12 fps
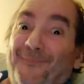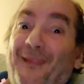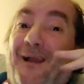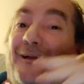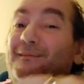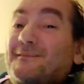
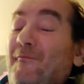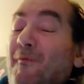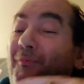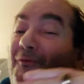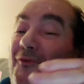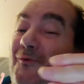Now, some
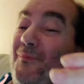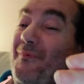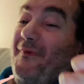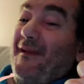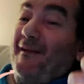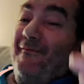people don't
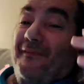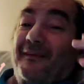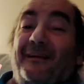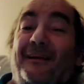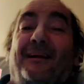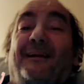believe
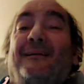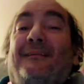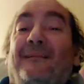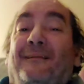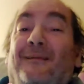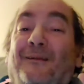in God,
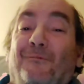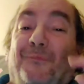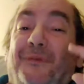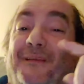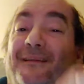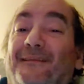
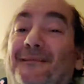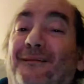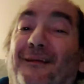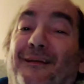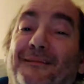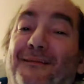but they
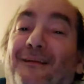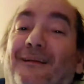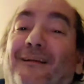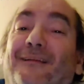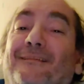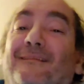still got
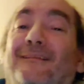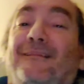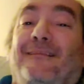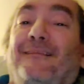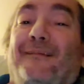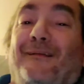their
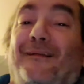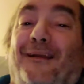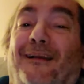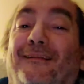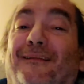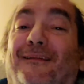
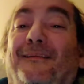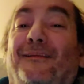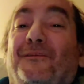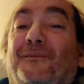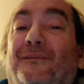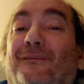God
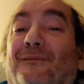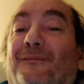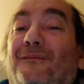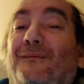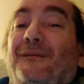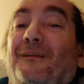conditional.